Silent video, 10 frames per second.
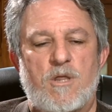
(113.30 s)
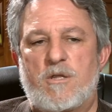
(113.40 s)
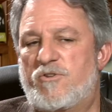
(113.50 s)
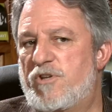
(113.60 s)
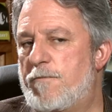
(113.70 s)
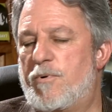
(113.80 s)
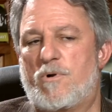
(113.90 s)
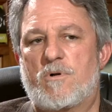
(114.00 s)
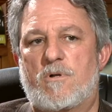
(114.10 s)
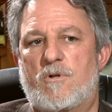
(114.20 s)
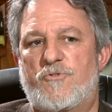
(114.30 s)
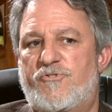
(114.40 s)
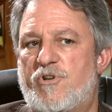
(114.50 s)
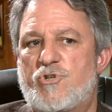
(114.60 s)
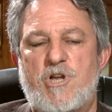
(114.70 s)
the typical
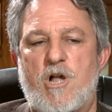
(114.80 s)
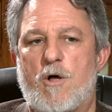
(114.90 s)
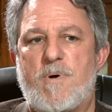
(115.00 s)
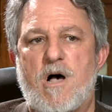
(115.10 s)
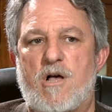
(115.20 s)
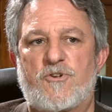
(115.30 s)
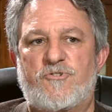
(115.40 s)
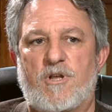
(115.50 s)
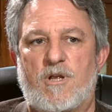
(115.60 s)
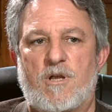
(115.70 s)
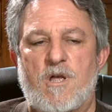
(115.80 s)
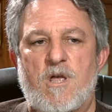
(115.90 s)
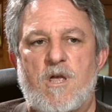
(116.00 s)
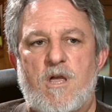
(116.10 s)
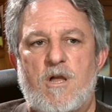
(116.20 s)
CGL policy
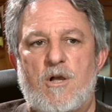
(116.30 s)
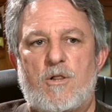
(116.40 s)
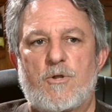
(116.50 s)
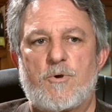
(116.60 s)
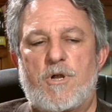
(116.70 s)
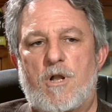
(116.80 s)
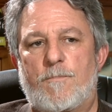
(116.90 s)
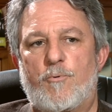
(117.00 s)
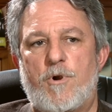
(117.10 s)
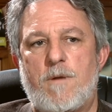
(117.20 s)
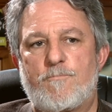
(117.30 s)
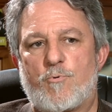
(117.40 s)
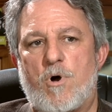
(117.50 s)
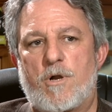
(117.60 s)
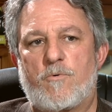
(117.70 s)
included a pretty
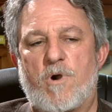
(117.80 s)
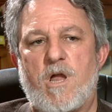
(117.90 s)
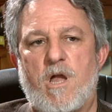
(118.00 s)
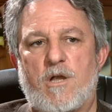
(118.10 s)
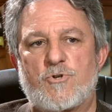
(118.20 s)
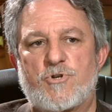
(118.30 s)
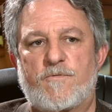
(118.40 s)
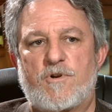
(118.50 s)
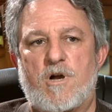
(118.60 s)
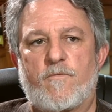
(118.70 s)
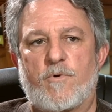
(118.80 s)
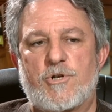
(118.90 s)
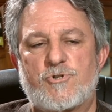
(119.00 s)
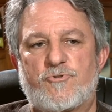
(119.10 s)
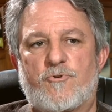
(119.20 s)
broad range of
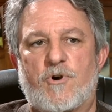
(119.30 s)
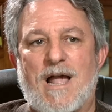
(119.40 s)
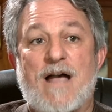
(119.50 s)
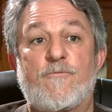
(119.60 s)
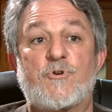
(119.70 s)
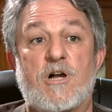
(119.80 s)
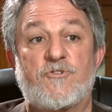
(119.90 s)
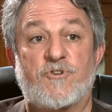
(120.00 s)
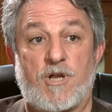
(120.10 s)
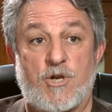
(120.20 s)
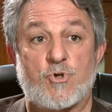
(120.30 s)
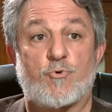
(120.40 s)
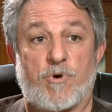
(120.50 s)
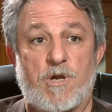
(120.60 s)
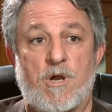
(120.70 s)
coverage for advertising
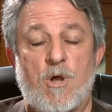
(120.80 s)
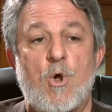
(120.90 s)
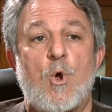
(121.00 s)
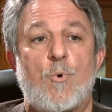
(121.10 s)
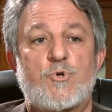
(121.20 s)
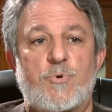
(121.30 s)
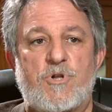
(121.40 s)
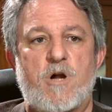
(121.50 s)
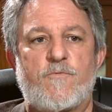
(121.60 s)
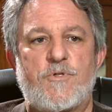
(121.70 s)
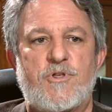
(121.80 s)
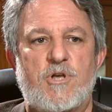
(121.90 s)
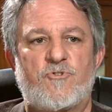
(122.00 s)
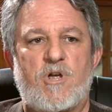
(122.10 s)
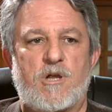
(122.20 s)
injury, which would cover
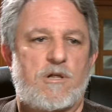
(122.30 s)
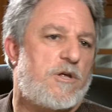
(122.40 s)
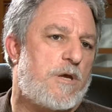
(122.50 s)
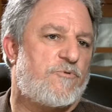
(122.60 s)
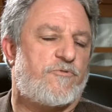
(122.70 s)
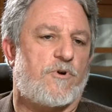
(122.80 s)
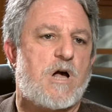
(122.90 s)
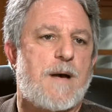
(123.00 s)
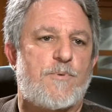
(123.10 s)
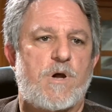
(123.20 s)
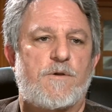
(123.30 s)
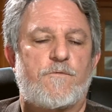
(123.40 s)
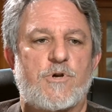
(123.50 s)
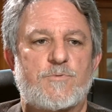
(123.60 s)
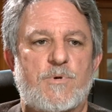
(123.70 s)
things like claims for copyright
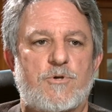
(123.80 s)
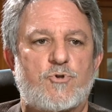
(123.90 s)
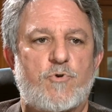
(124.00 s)
infringement and